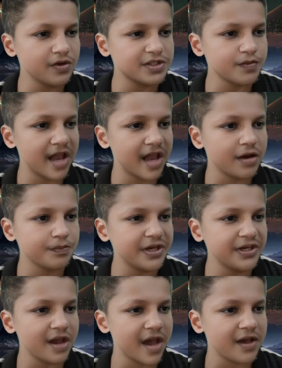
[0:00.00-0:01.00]
small
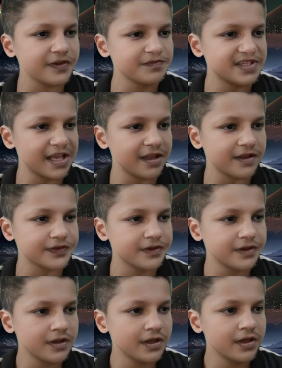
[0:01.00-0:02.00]
opinion of himself.
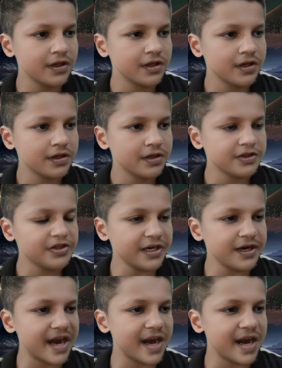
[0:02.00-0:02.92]
There